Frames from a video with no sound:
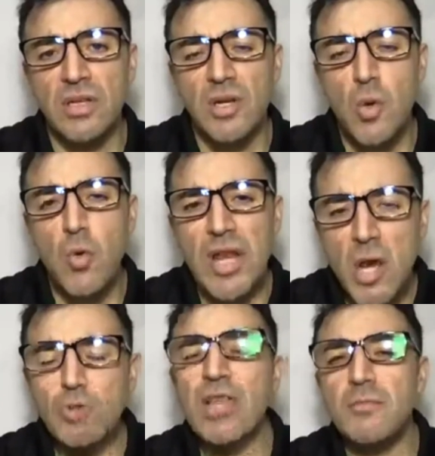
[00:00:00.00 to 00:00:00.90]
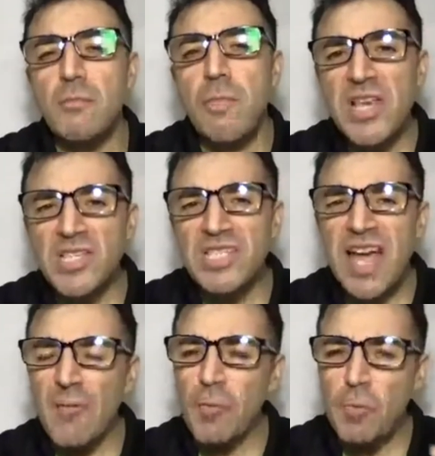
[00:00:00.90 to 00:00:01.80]
We know that patients
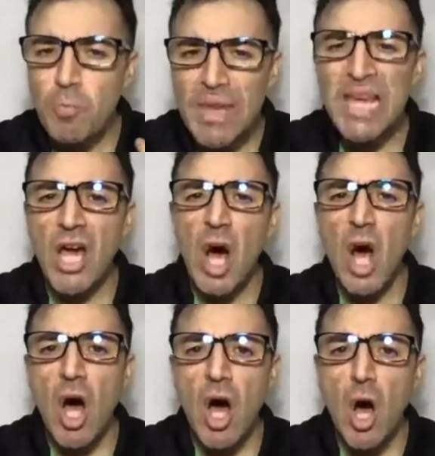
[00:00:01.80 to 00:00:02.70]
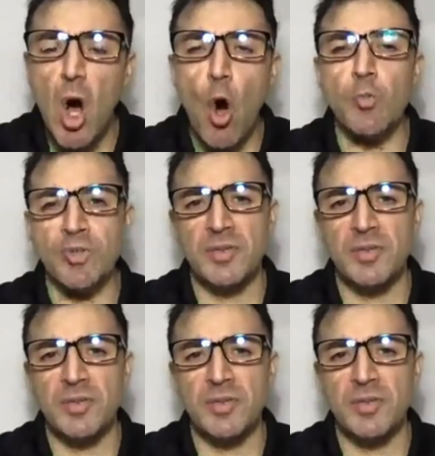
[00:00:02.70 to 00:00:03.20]
have big hopes